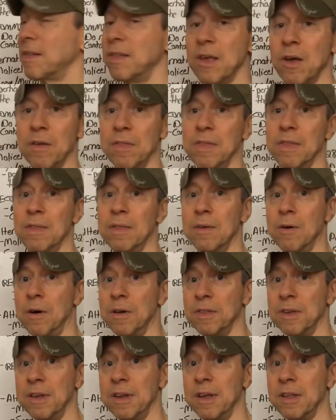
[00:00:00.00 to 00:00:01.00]
the
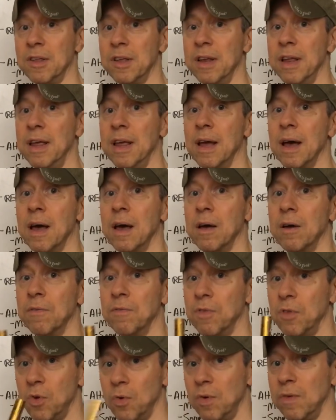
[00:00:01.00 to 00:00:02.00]
authenticity
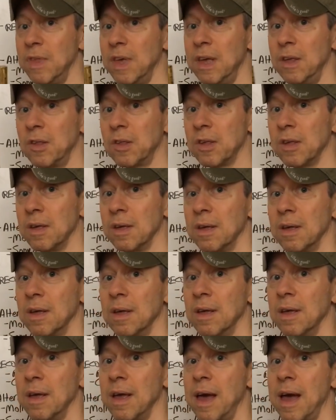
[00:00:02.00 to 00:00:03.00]
of two of these
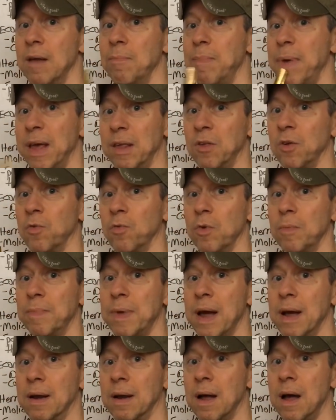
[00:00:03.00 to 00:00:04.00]
at Basen Group
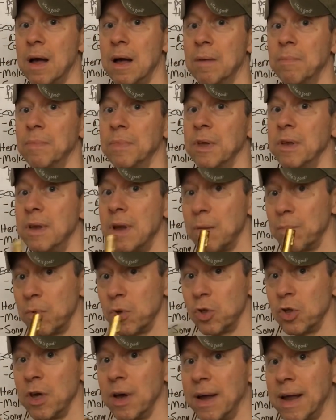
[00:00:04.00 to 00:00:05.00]
dot com. The numbers
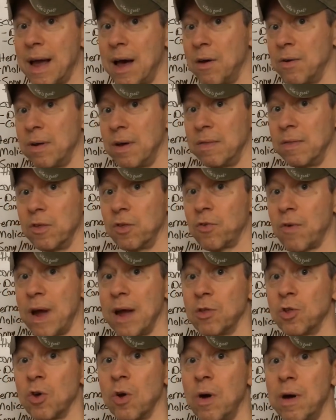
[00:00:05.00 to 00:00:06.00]
check out on the
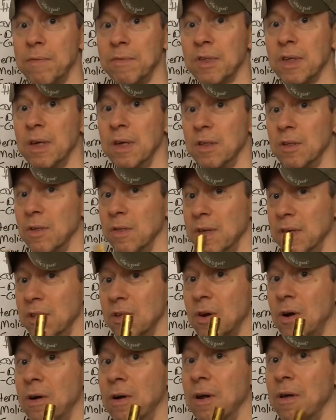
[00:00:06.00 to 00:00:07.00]
scratch-offs, so these
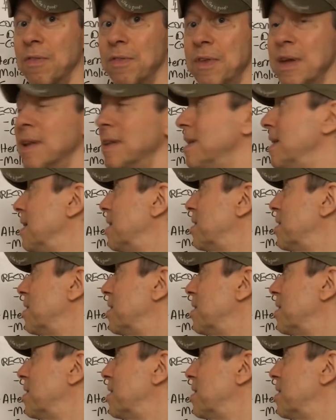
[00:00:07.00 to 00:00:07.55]
are authentic